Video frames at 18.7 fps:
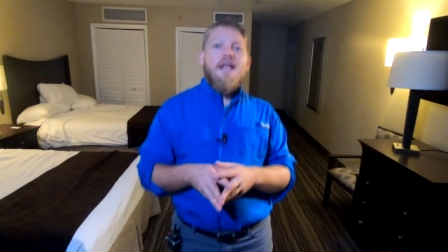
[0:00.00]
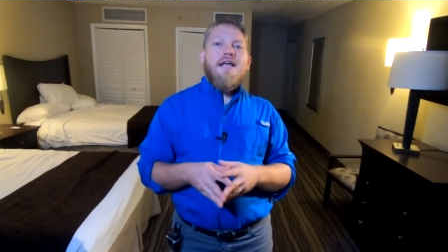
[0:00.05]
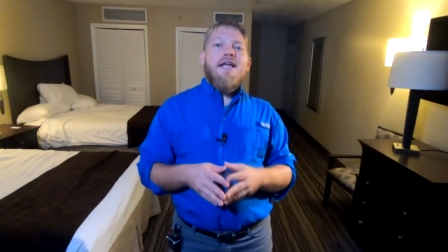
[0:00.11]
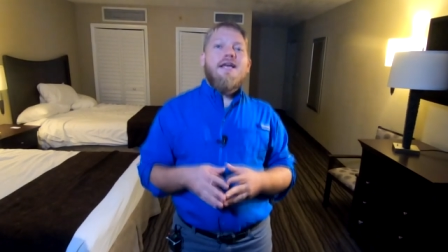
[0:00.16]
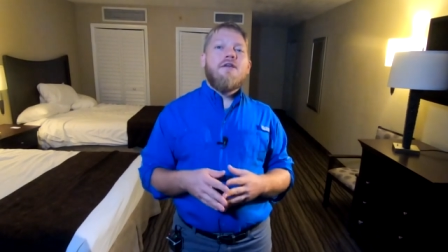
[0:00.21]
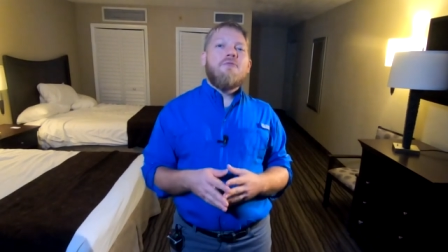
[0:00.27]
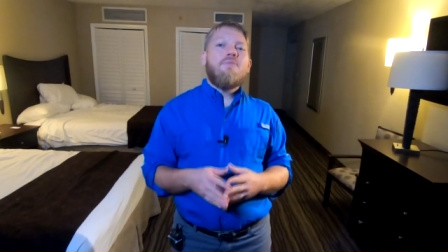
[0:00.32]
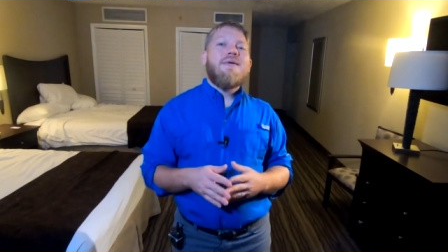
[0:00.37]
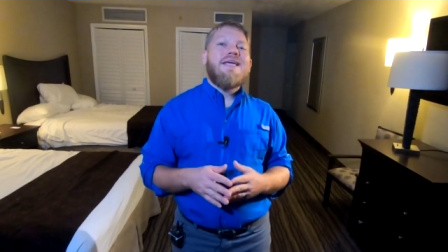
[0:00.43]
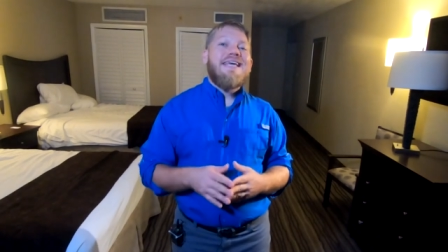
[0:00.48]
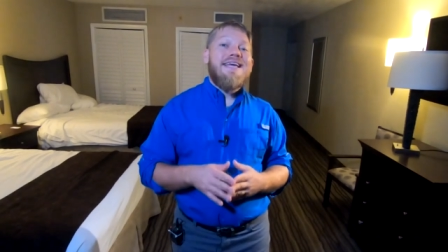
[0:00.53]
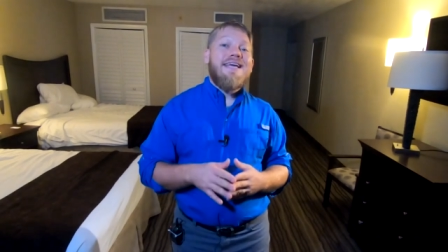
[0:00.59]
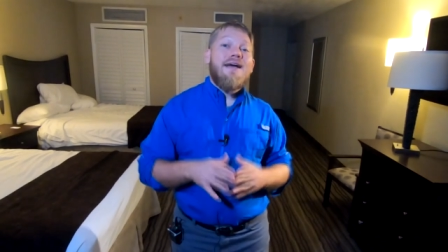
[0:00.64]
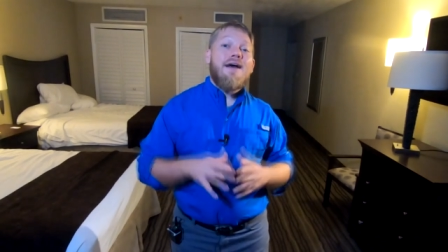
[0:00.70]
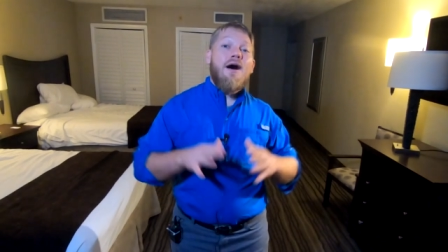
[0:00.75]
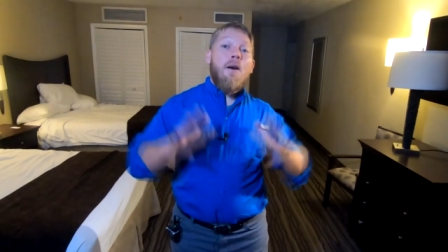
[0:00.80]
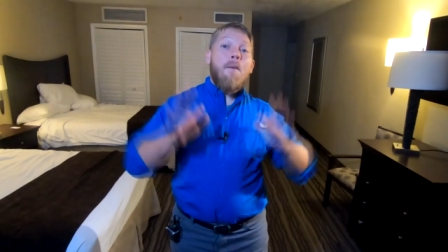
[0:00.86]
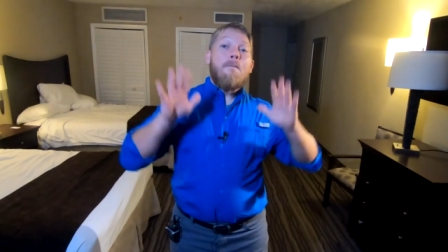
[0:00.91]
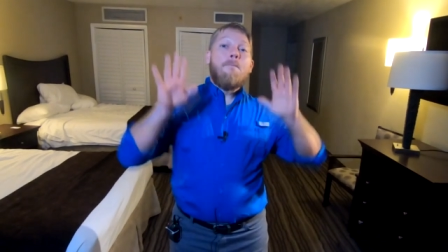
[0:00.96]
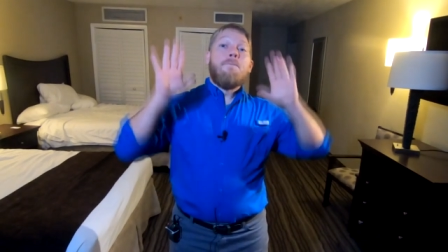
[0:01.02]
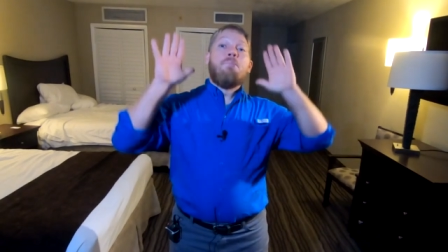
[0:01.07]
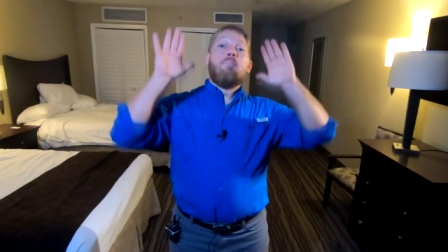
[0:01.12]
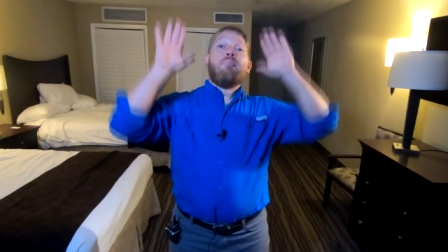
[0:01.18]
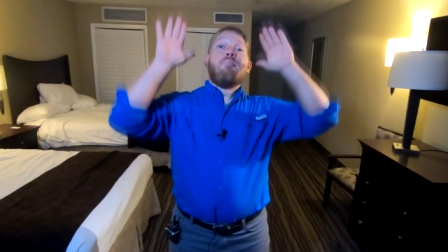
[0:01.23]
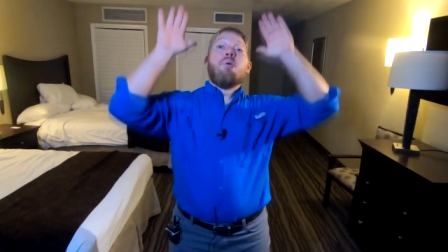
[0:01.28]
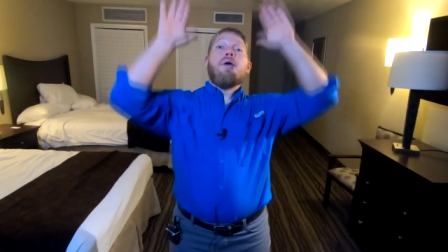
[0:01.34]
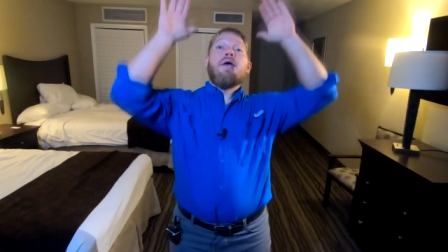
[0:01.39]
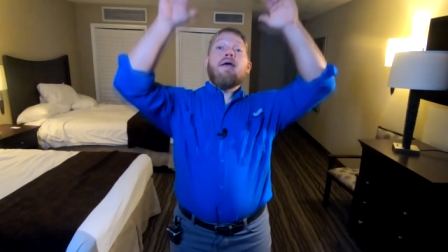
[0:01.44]
it'll be a
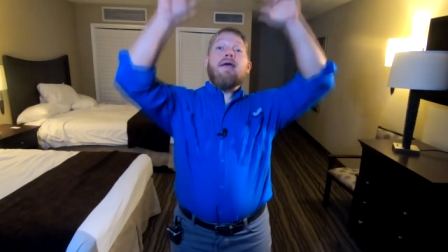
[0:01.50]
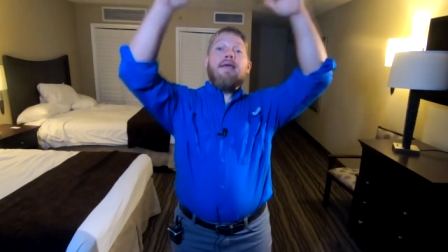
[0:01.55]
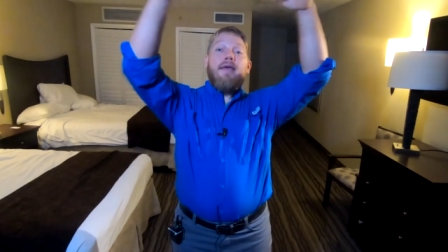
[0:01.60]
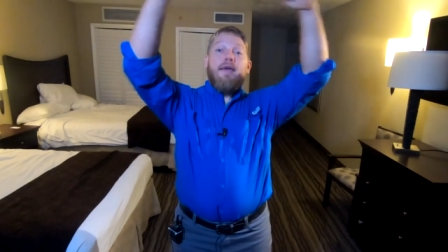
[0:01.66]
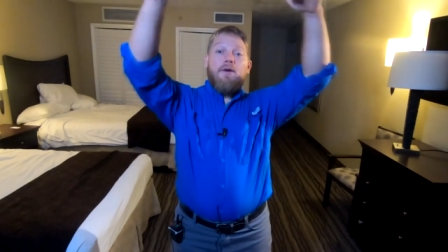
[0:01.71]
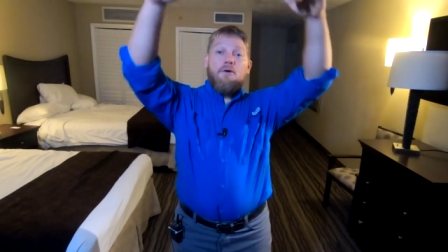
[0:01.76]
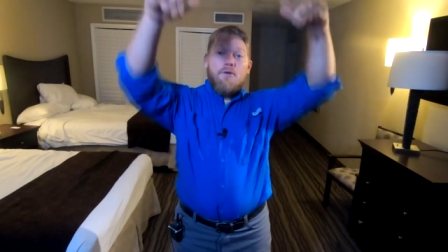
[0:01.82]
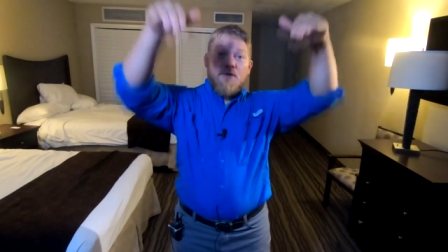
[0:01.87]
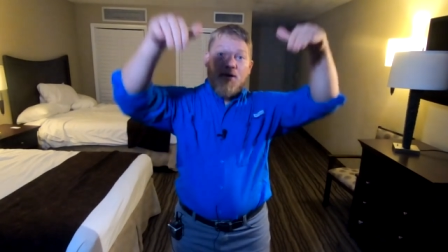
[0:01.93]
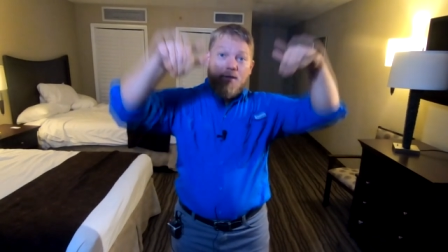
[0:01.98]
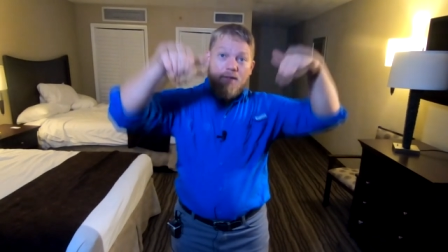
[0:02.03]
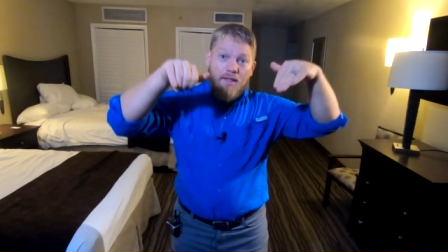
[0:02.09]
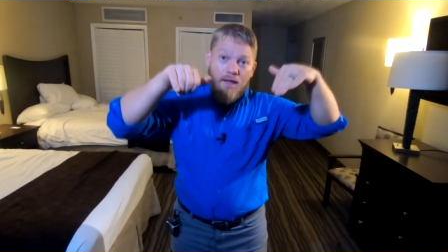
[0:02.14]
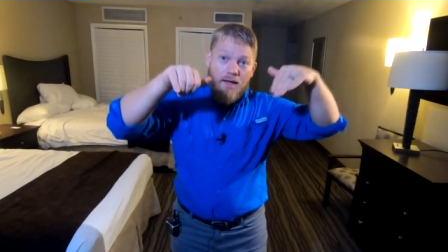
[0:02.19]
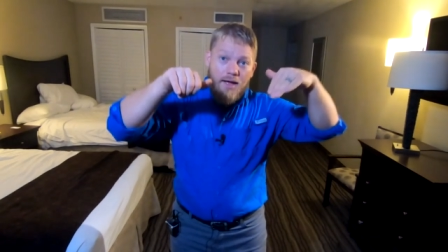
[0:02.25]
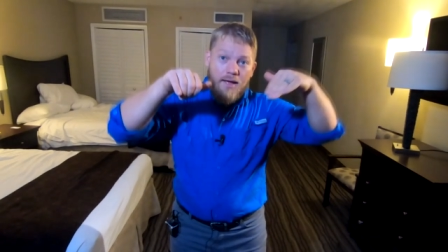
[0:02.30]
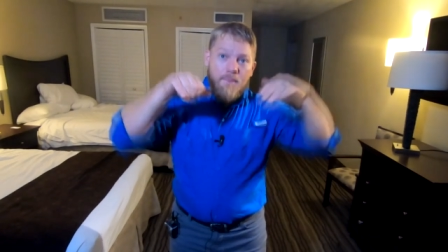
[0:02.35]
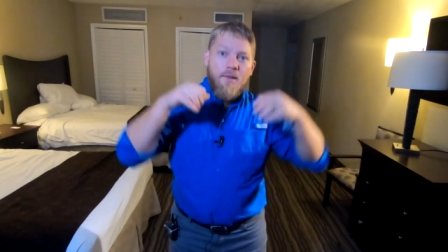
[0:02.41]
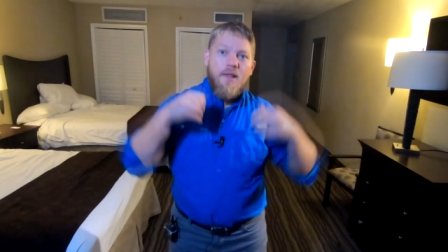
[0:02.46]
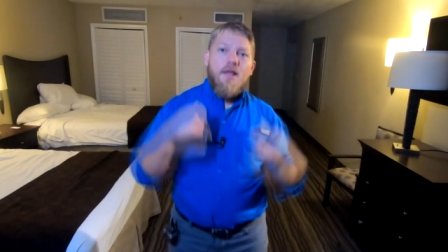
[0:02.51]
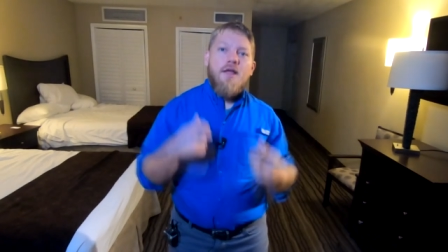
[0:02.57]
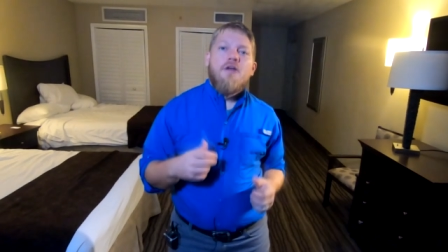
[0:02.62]
big hill to climb